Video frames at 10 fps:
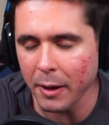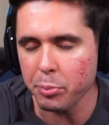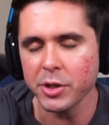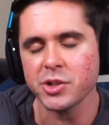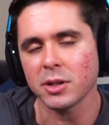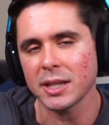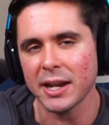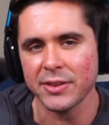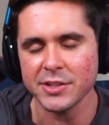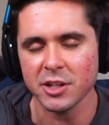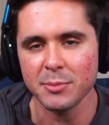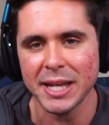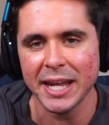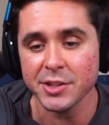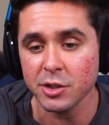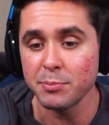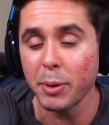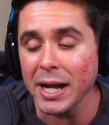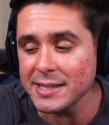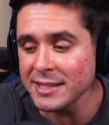I'm pretty sure a lot of things are going to be answered.
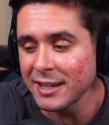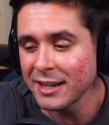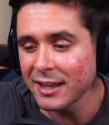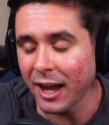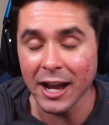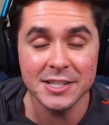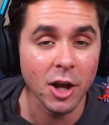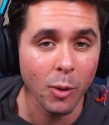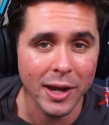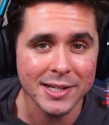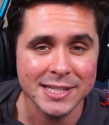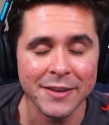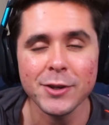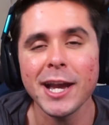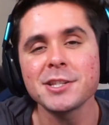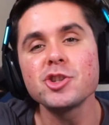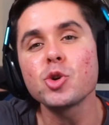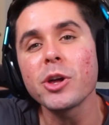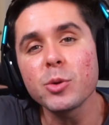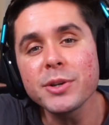But as always, if you guys
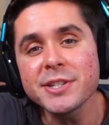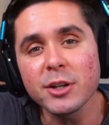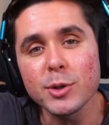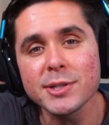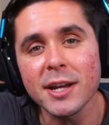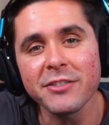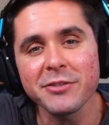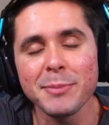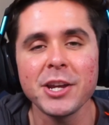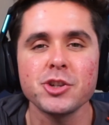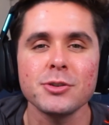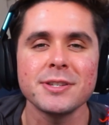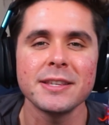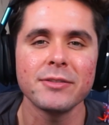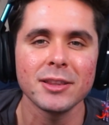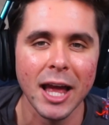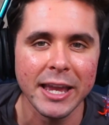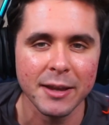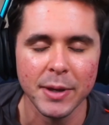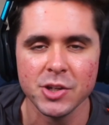enjoy the ReZero stuff, make sure to leave a
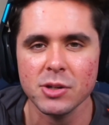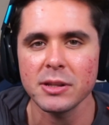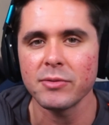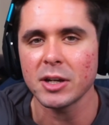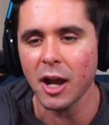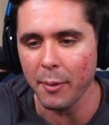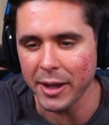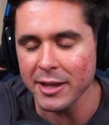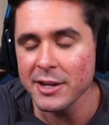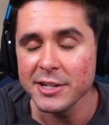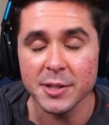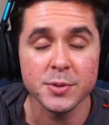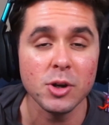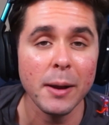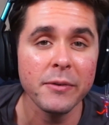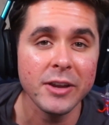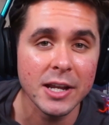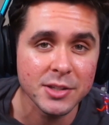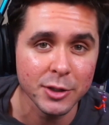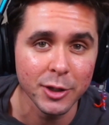like and make sure to leave a comment. Subscribe if you
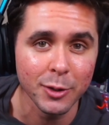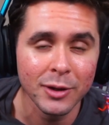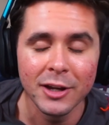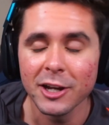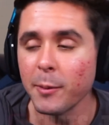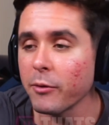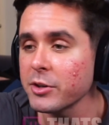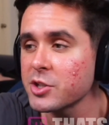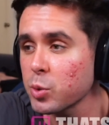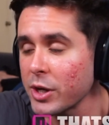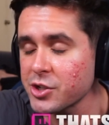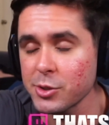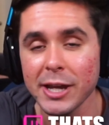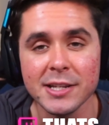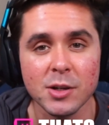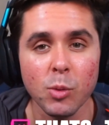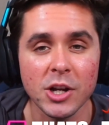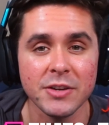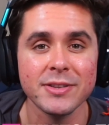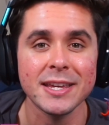guys are new. Come over to Twitch so you guys can
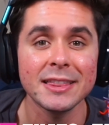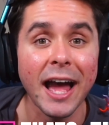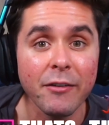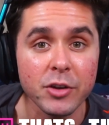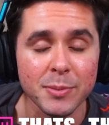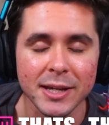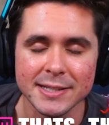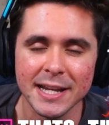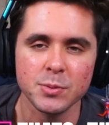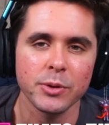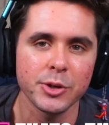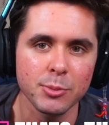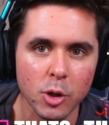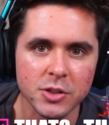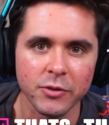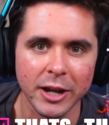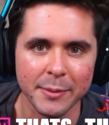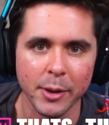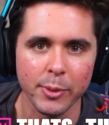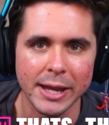watch everything live with me because that's where we do most of our
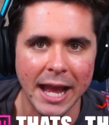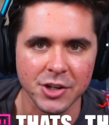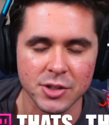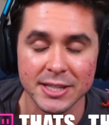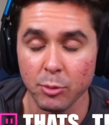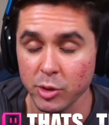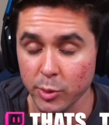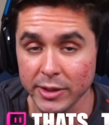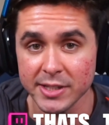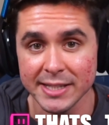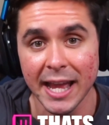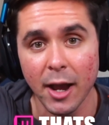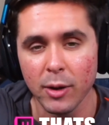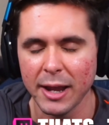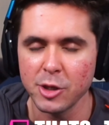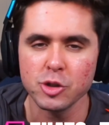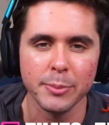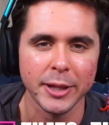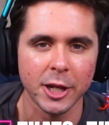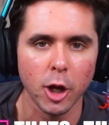anime reactions like we're doing this now. I usually
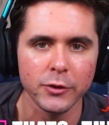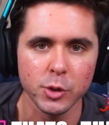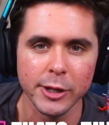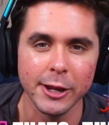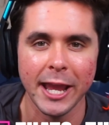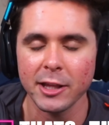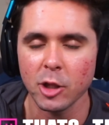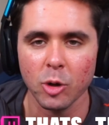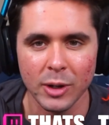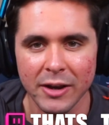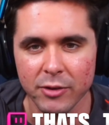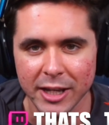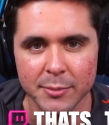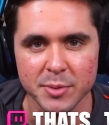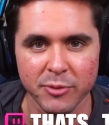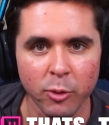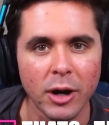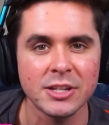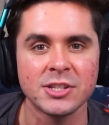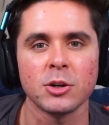play Call of Duty, Halo, or whatever games
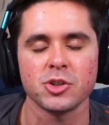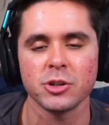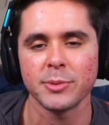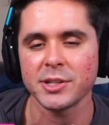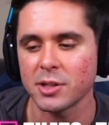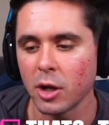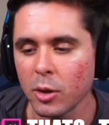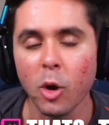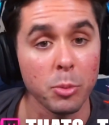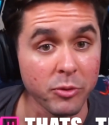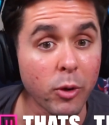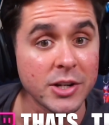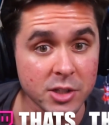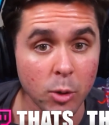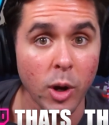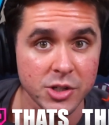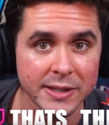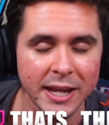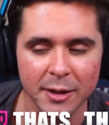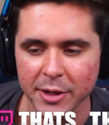before I start streaming, or before I start watching
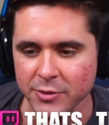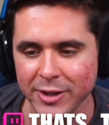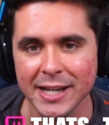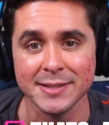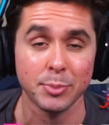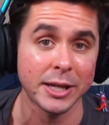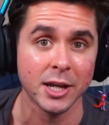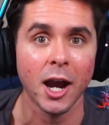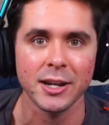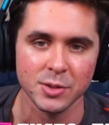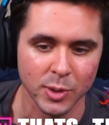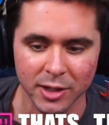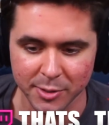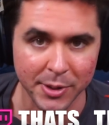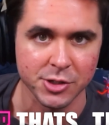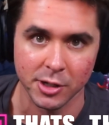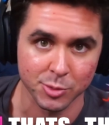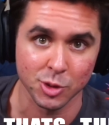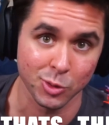the anime. So if you guys play COD as well, make sure to come shoot